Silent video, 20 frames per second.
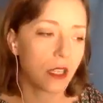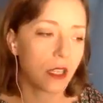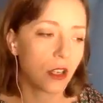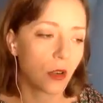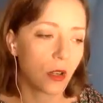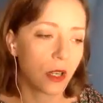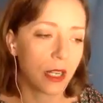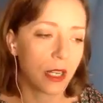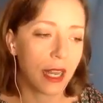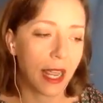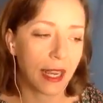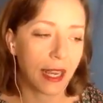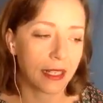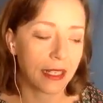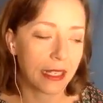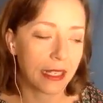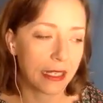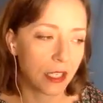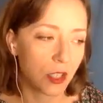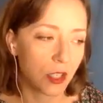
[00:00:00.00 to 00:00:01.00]
in an
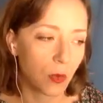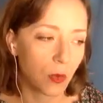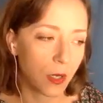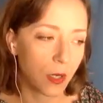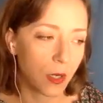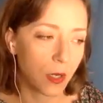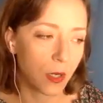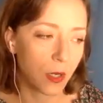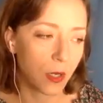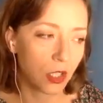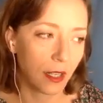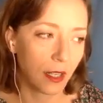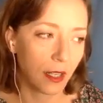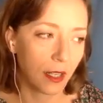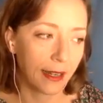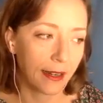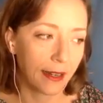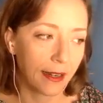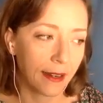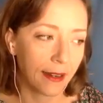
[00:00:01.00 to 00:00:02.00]
acting
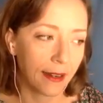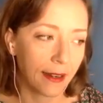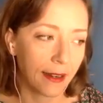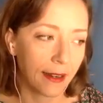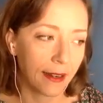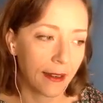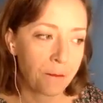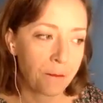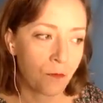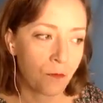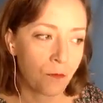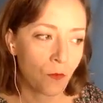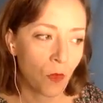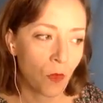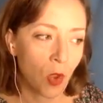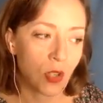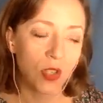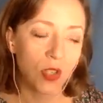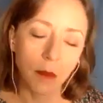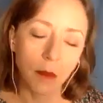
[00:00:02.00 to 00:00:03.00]
situation, like
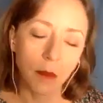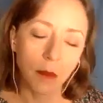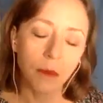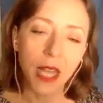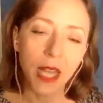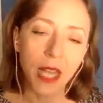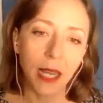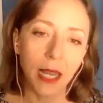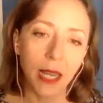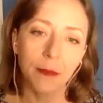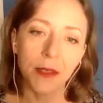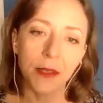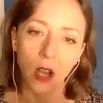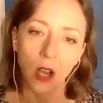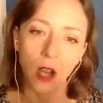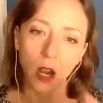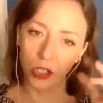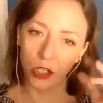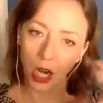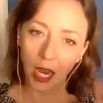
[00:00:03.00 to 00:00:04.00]

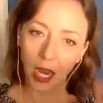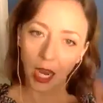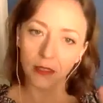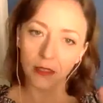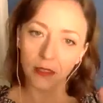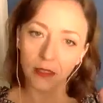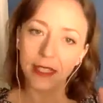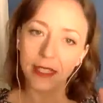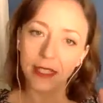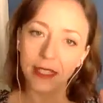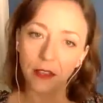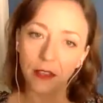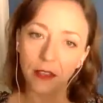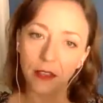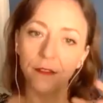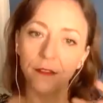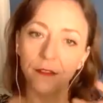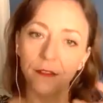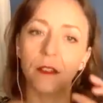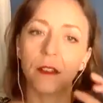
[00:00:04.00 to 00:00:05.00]
sometimes our child
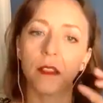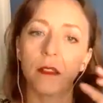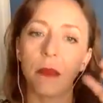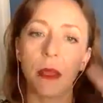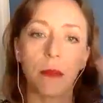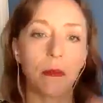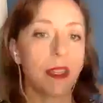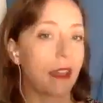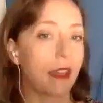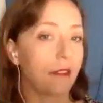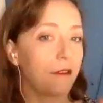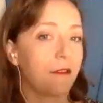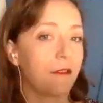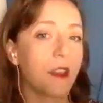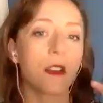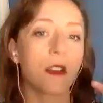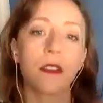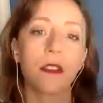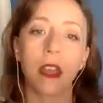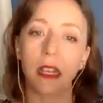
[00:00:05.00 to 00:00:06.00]
self, maybe that
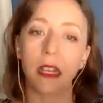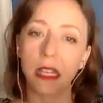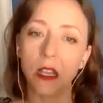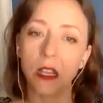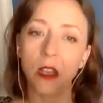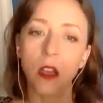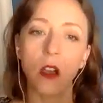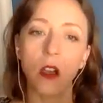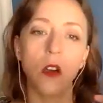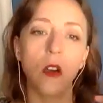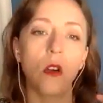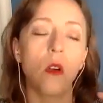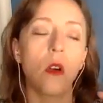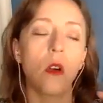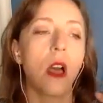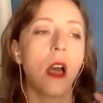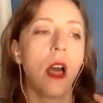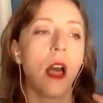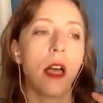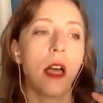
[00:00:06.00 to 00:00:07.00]
fear, that
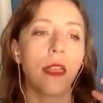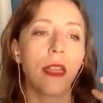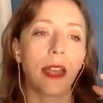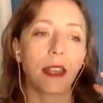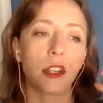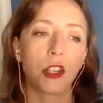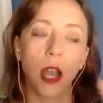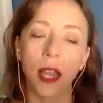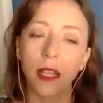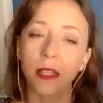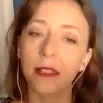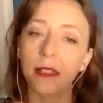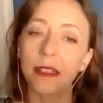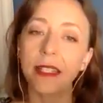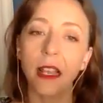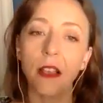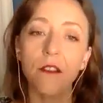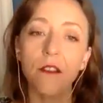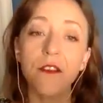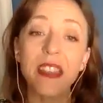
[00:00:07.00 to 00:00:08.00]
ego, that child
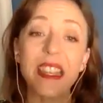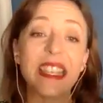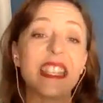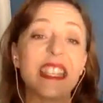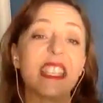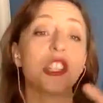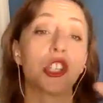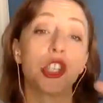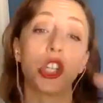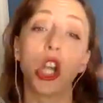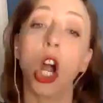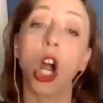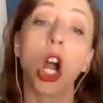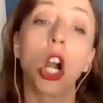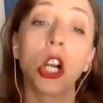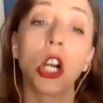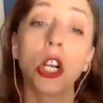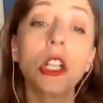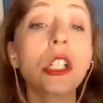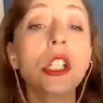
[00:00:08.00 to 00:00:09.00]
self is in
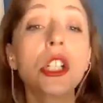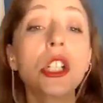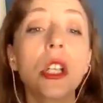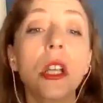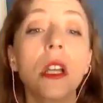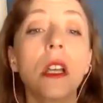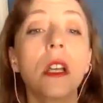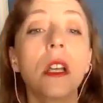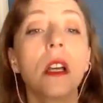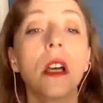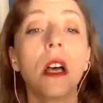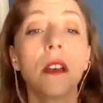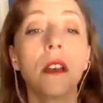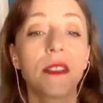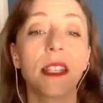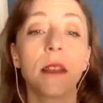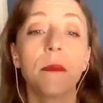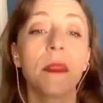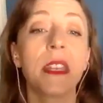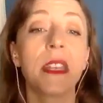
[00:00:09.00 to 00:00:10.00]
charge
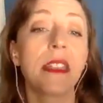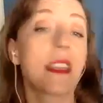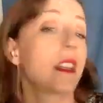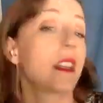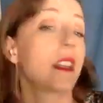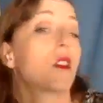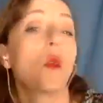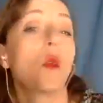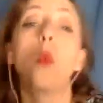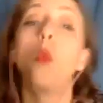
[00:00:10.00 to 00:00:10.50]
of something that is